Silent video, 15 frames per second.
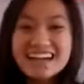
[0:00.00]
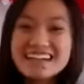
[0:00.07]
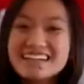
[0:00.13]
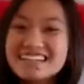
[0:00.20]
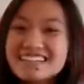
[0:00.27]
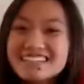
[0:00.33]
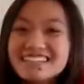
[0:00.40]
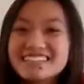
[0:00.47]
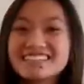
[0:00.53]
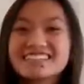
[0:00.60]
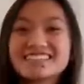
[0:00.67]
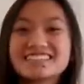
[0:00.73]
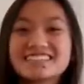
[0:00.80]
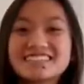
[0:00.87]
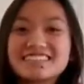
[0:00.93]
My sister
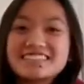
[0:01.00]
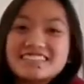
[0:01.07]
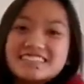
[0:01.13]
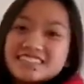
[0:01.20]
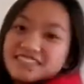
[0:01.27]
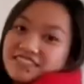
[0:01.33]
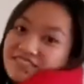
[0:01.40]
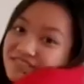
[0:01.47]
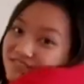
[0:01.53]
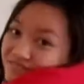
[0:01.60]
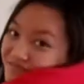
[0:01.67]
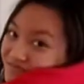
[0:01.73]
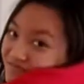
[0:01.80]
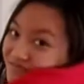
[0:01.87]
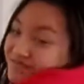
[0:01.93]
made me this
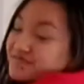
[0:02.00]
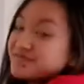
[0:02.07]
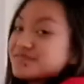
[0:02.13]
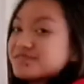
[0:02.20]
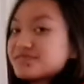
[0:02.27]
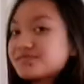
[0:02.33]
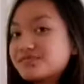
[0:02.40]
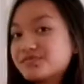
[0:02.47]
awesome blanket